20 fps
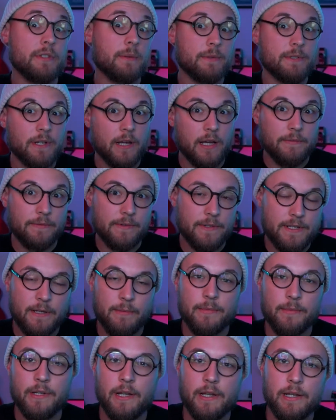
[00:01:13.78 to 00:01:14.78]
it was kind of
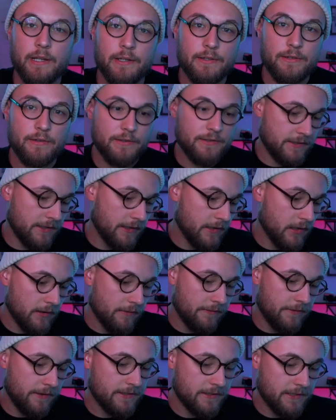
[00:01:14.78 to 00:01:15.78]
intimidating to see all
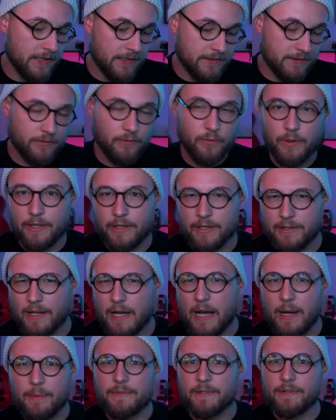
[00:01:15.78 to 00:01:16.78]
of these antiquated
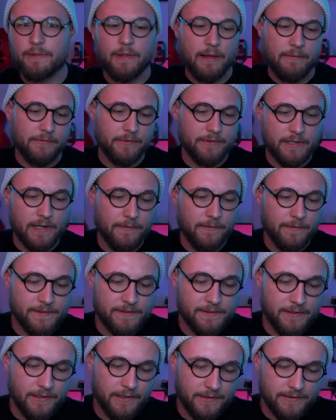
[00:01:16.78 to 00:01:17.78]
knobs and levers on this
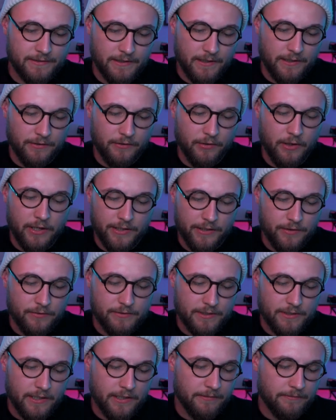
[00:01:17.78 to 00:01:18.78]
thing, because I didn't know how to
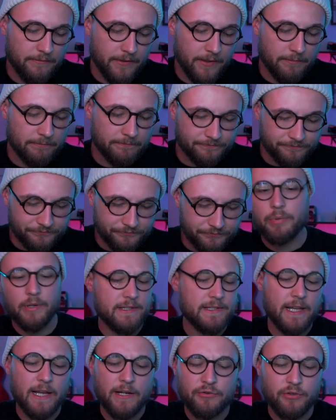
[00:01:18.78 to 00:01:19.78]
use any of them. But
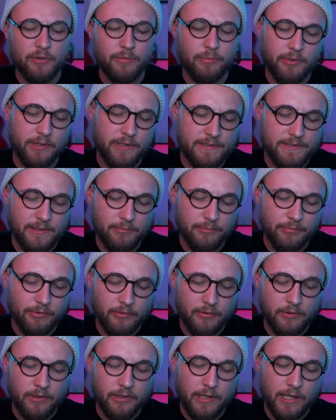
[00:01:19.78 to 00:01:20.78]
it's actually pretty
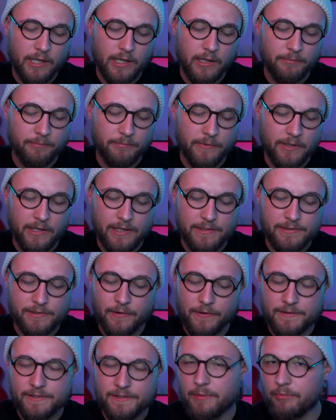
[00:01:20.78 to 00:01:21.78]
simple. It has all
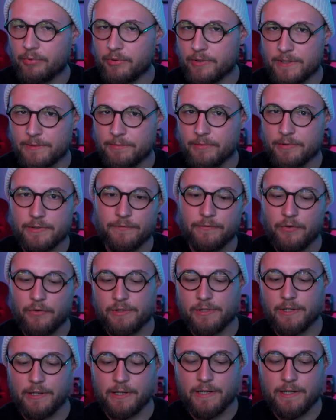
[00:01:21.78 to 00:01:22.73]
the same principles of using an